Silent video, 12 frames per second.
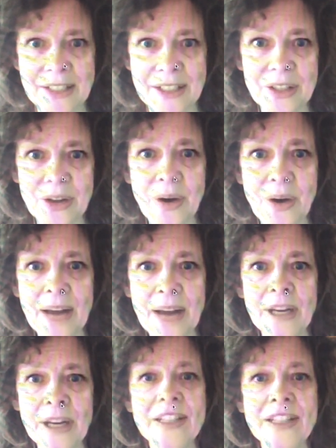So I
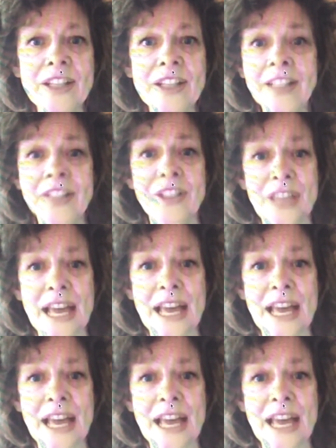want to acknowledge that.